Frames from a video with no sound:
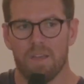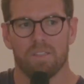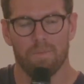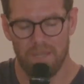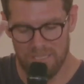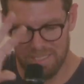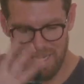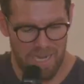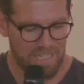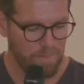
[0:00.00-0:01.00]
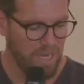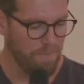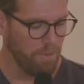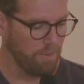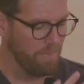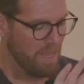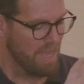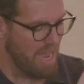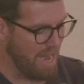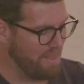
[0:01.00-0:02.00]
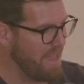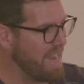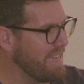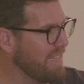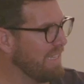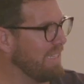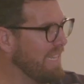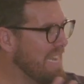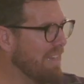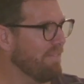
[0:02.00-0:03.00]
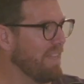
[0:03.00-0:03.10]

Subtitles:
So Moses takes the people, and they leave.